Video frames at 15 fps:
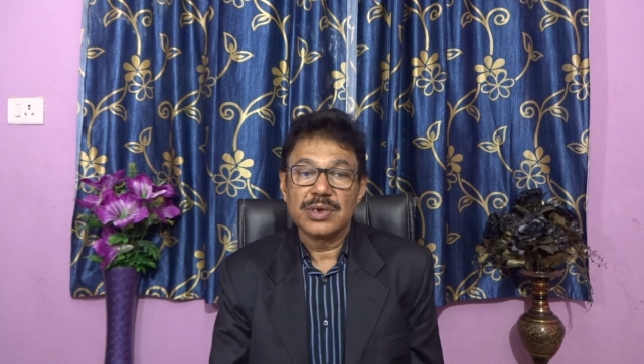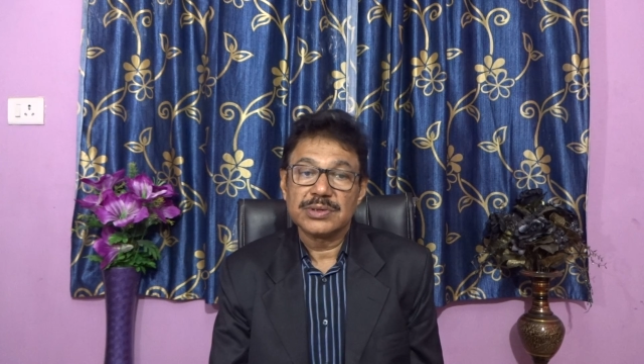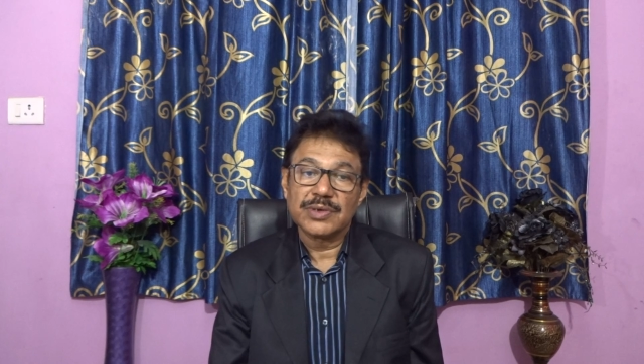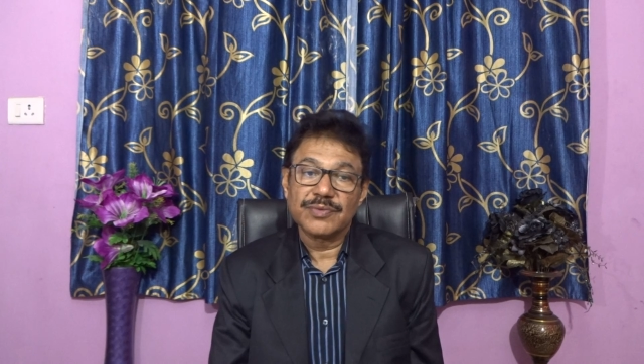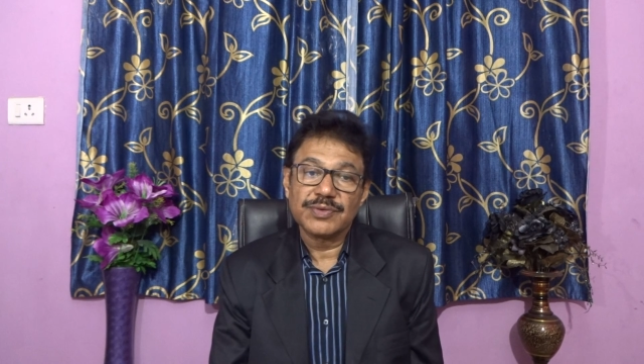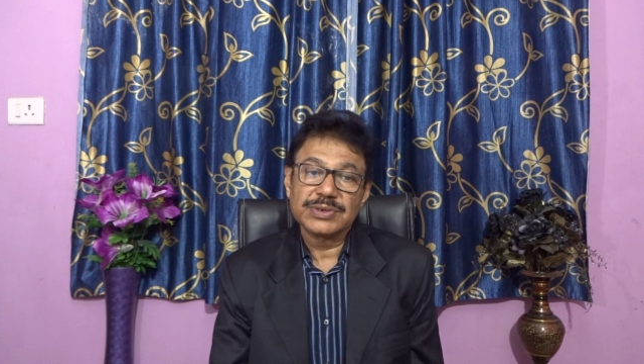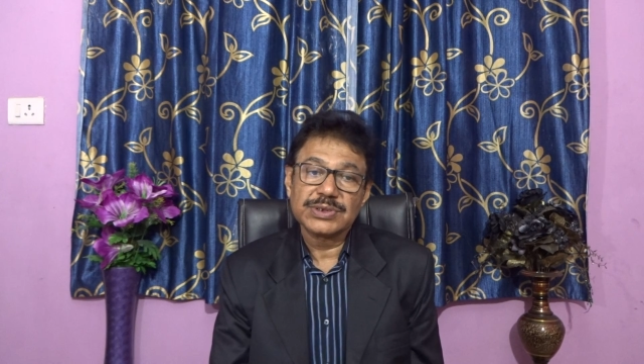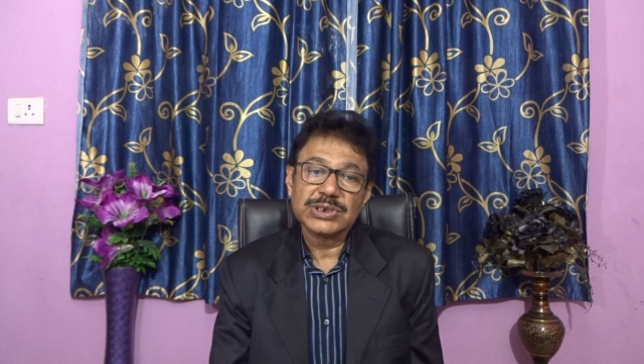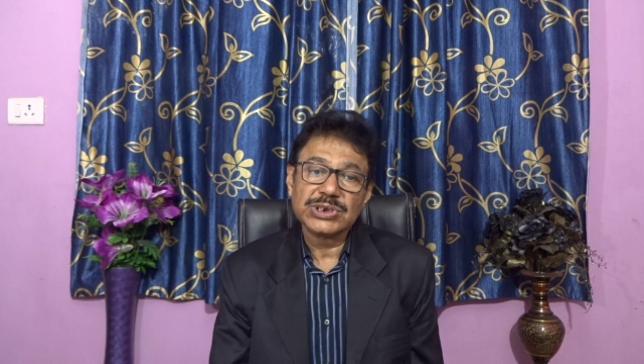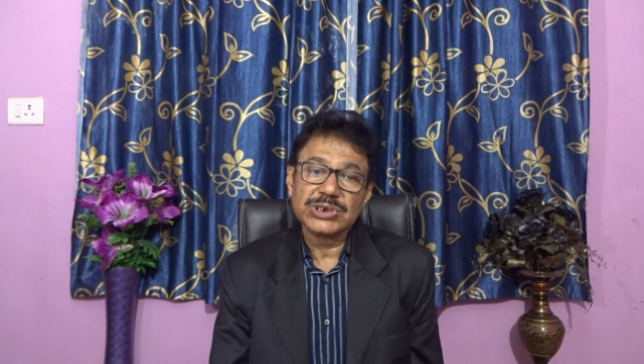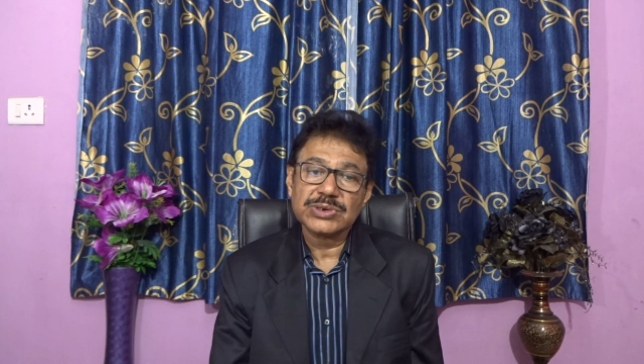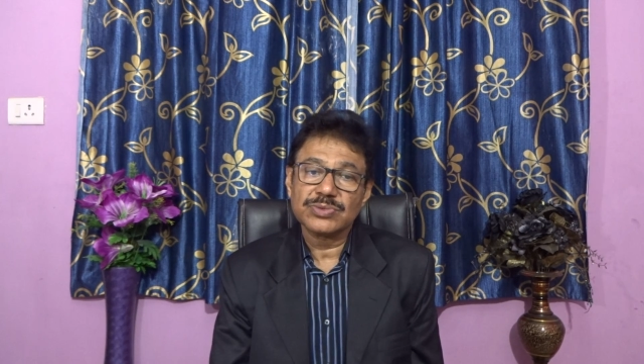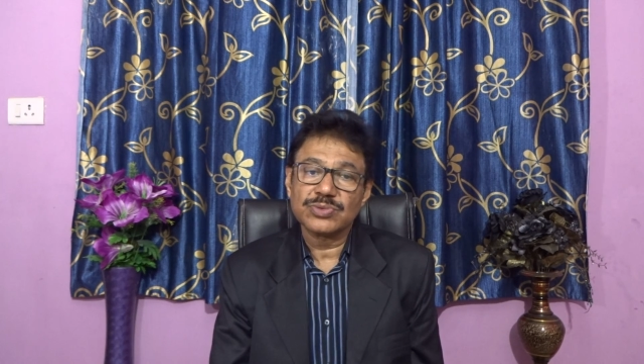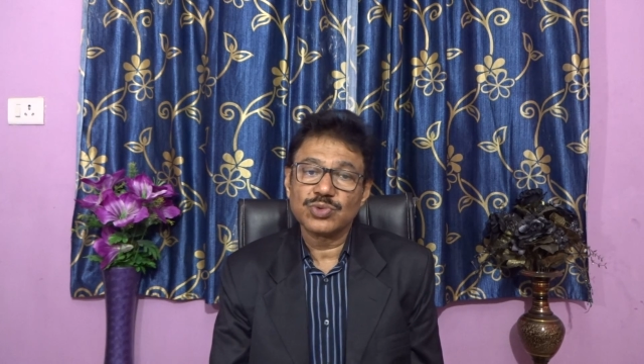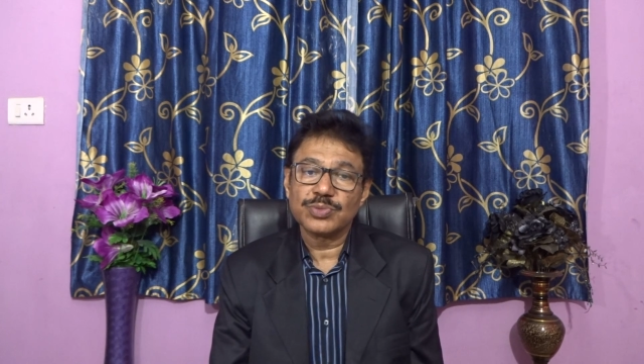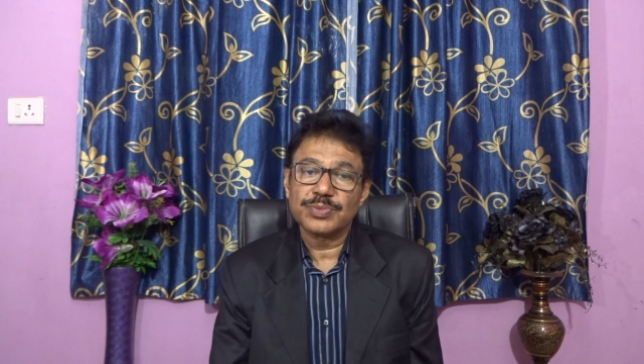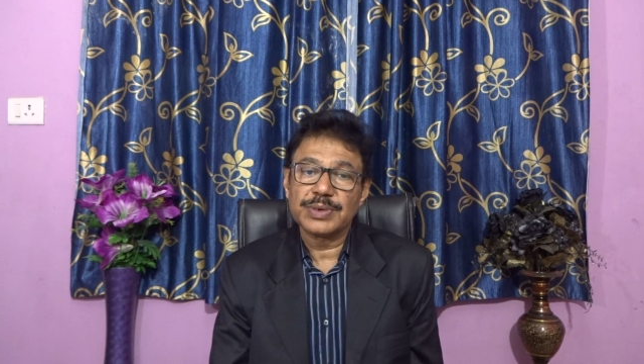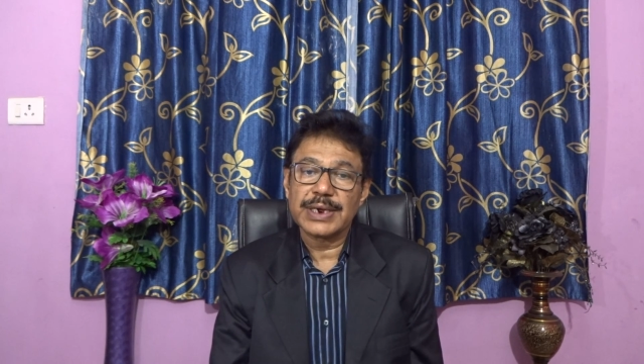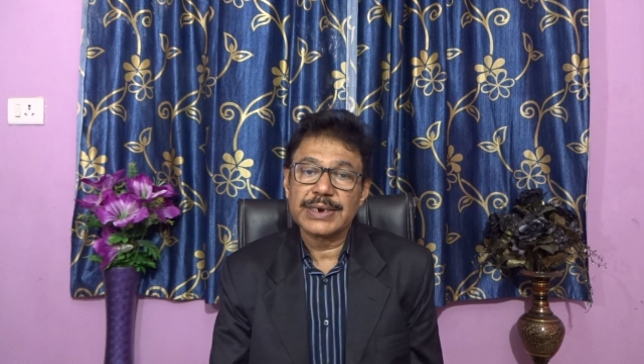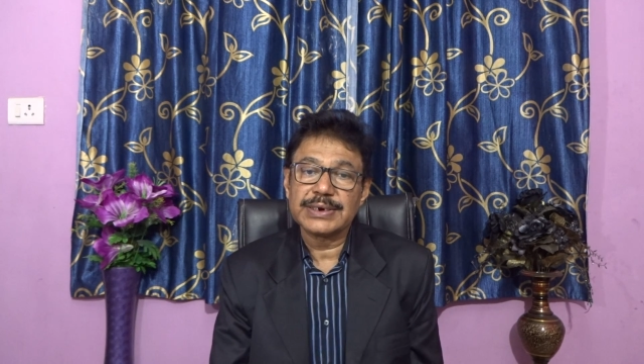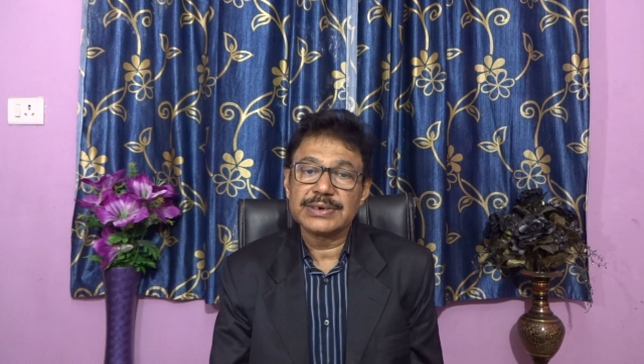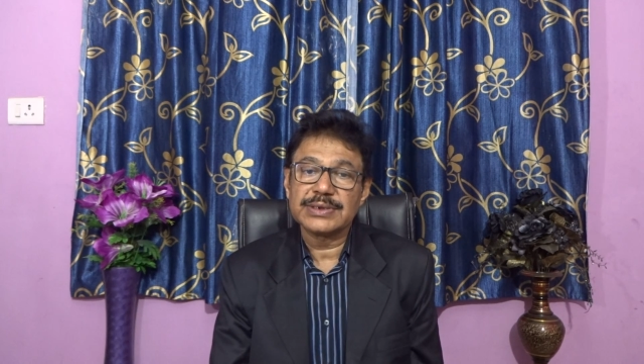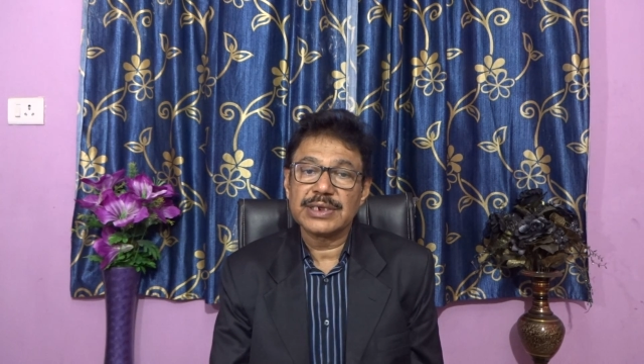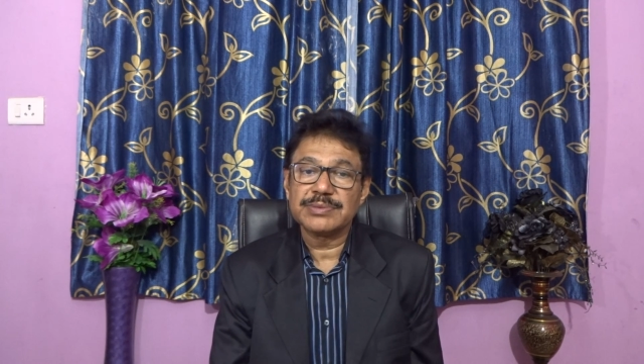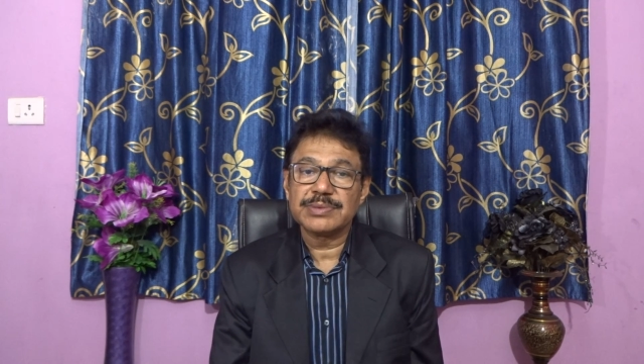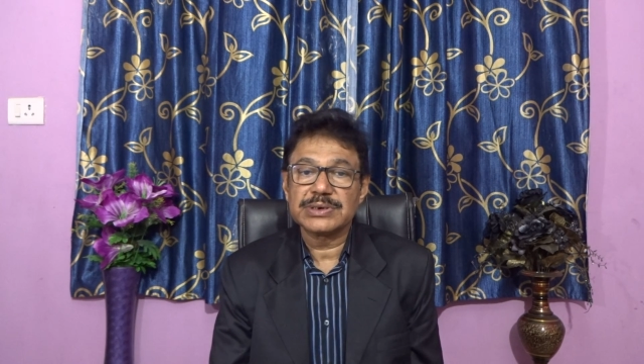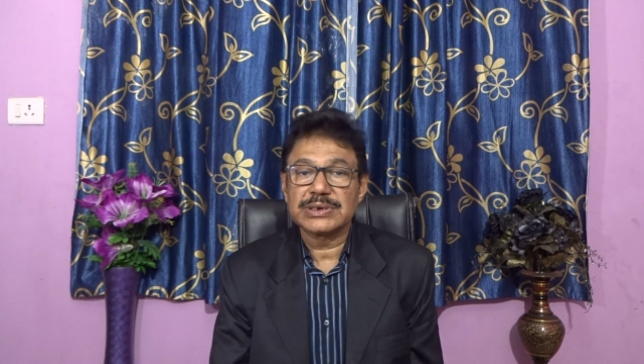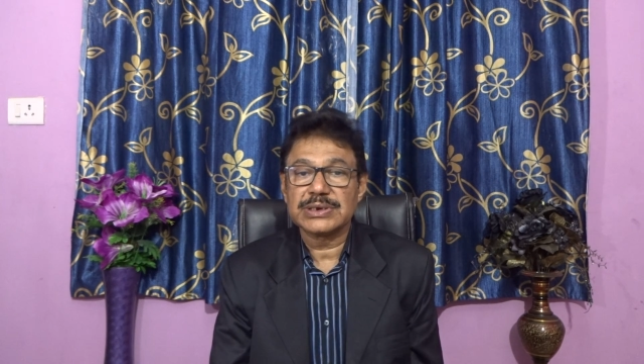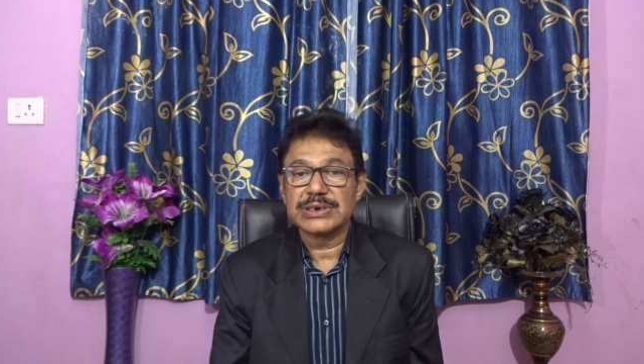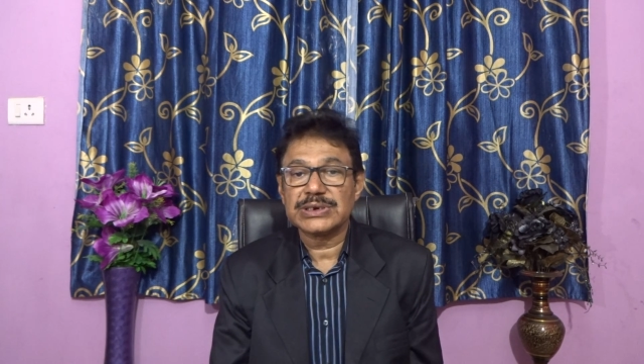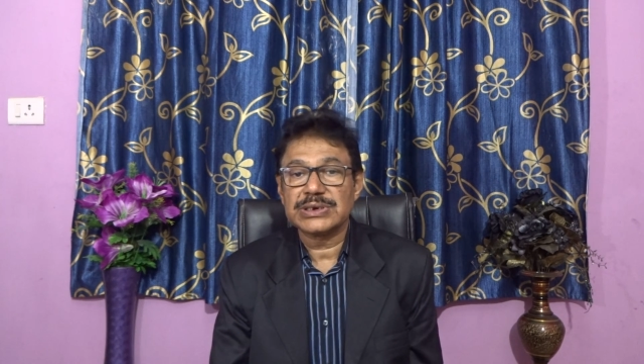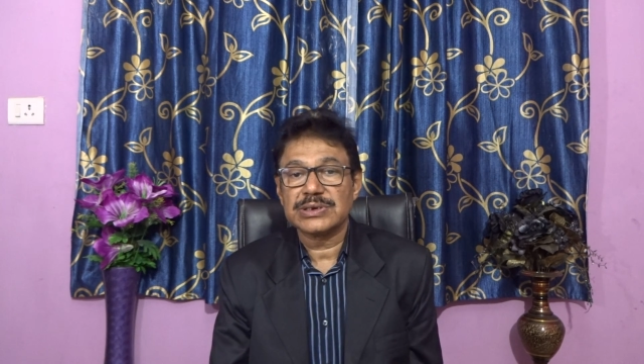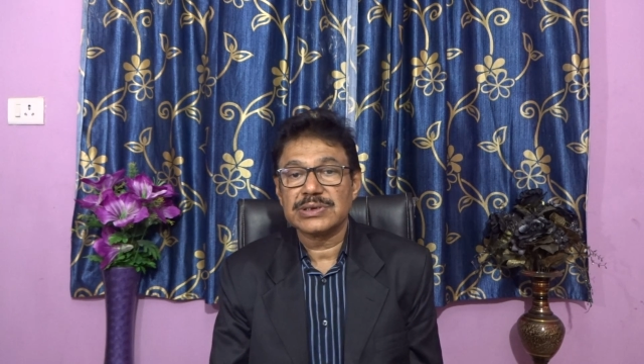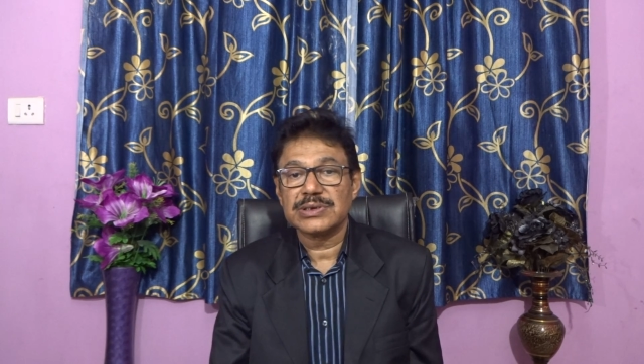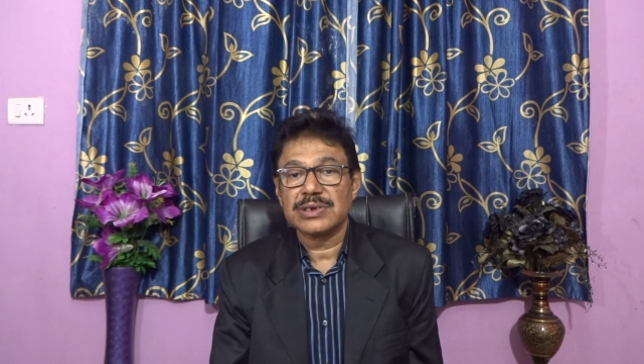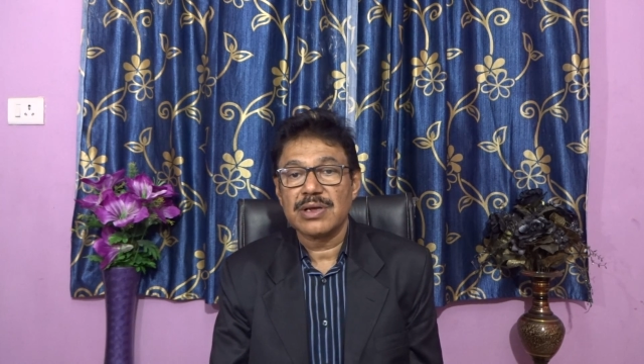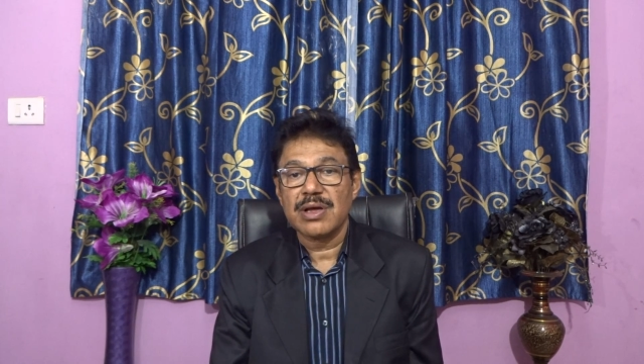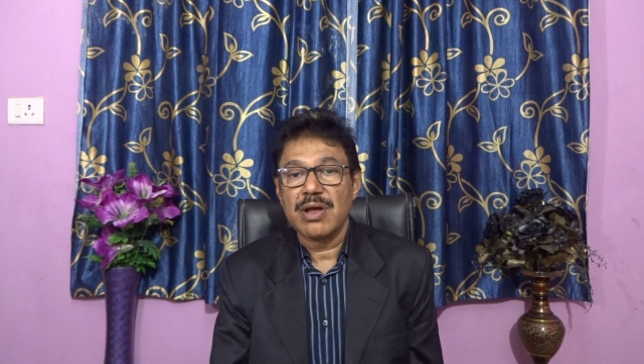The physicist who headed the investigations,